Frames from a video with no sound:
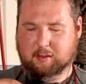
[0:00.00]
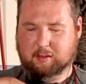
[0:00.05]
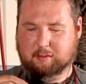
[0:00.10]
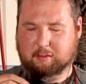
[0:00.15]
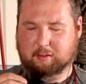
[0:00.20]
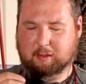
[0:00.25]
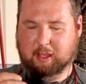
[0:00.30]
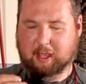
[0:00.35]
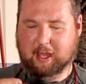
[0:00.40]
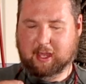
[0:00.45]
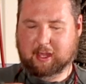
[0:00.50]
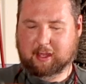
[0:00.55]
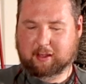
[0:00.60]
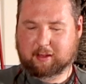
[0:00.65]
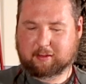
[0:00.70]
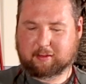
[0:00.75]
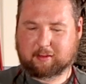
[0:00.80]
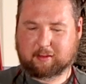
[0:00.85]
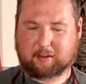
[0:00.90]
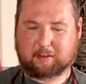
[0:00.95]
so
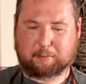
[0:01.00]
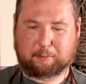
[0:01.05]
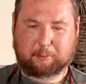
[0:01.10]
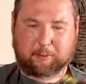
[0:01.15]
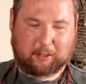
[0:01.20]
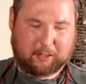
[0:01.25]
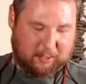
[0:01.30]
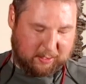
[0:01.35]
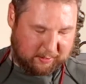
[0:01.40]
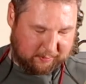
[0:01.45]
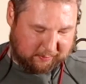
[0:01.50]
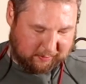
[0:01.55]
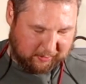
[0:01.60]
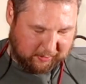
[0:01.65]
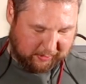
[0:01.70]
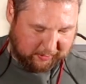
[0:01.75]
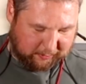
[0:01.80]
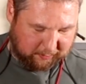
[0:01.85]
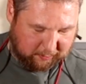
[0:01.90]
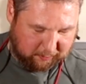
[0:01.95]
yeah, it's, it's pretty nice.
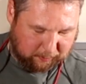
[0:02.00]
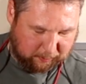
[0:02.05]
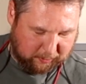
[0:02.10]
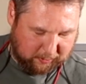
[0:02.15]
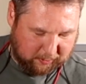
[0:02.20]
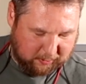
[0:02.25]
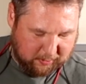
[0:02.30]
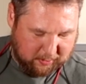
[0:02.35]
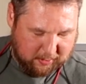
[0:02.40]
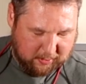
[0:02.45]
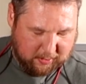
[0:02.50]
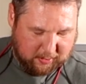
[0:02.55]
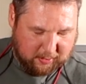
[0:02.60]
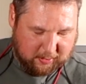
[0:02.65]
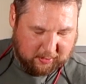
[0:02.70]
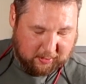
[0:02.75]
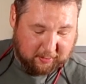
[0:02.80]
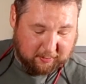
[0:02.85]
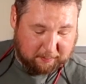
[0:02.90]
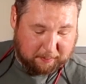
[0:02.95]
I like this one.
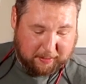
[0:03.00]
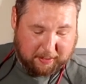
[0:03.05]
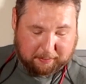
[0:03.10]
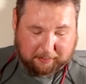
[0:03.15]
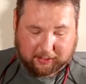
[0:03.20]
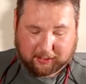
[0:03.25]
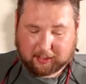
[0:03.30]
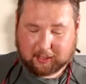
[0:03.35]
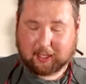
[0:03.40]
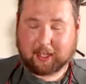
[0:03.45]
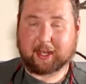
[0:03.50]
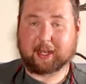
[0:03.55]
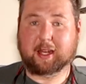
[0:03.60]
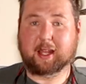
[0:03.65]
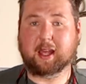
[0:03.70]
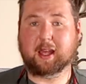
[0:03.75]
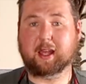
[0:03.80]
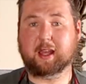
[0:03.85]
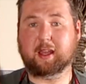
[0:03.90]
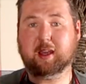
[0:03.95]
It's made by
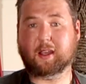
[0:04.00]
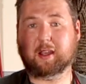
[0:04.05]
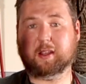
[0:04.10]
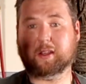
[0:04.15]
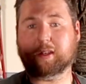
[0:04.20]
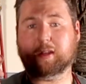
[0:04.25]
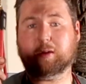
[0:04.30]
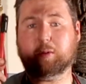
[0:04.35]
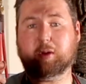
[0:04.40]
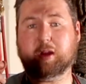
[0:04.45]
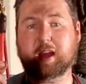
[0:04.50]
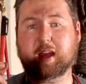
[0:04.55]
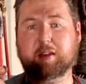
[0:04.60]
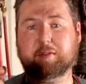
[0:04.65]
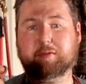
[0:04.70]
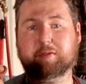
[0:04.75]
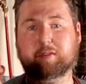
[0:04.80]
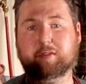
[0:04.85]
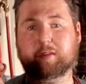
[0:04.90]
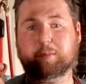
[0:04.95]
Klein. You're going to want to
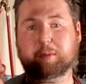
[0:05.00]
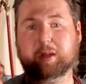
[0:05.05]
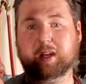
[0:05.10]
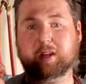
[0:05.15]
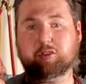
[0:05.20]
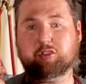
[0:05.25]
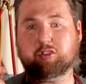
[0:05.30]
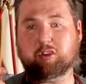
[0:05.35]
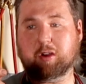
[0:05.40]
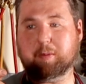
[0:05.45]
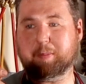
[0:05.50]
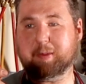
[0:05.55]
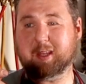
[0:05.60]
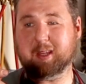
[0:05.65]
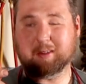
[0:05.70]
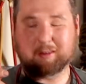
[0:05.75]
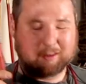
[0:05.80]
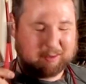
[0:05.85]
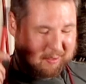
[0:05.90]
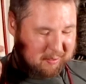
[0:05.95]
have some kind of
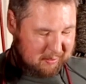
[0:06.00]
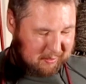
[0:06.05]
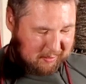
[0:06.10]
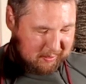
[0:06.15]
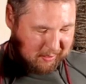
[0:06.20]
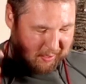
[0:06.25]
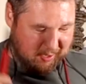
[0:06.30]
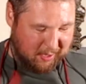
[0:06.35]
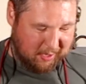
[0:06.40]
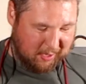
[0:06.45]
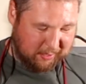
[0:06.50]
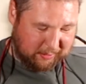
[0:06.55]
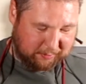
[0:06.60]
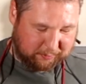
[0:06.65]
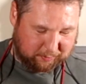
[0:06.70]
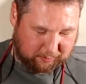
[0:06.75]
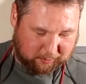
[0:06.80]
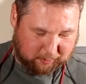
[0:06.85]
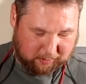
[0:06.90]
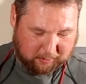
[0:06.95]
Sharpie
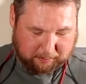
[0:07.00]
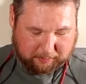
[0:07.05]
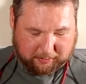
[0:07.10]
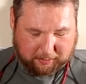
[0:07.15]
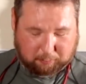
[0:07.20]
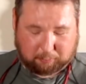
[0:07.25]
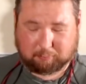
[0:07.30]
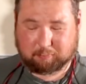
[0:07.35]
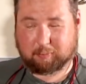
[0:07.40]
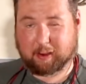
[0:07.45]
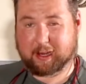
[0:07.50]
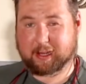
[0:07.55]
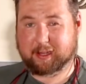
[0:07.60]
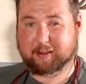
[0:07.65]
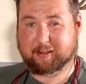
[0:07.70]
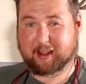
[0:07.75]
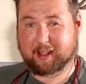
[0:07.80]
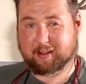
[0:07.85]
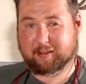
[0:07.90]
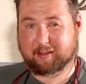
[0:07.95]
because uh, you're going to be
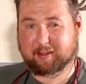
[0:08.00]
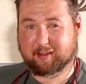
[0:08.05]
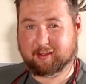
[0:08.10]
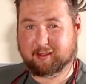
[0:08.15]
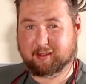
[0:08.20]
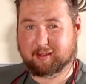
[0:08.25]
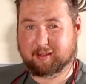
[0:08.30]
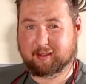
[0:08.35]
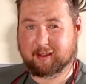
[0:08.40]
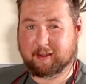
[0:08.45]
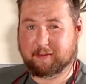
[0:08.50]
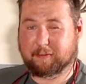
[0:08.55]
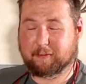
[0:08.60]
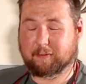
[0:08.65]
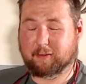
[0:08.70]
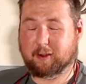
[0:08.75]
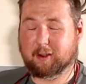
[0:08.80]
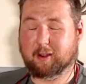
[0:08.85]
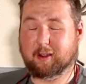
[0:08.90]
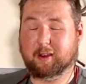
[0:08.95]
writing dates and
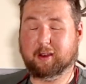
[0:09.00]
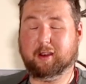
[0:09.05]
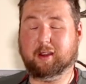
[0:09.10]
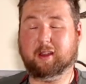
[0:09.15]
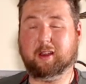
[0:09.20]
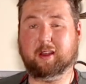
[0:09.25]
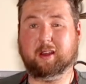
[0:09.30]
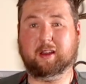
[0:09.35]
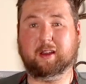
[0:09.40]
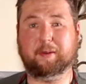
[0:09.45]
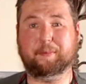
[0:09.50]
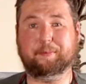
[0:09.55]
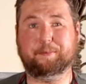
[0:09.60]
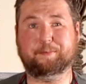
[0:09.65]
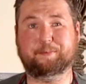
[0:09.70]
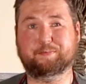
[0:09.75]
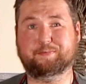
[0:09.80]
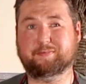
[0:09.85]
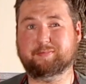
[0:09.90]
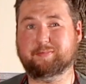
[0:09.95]
stuff on, um,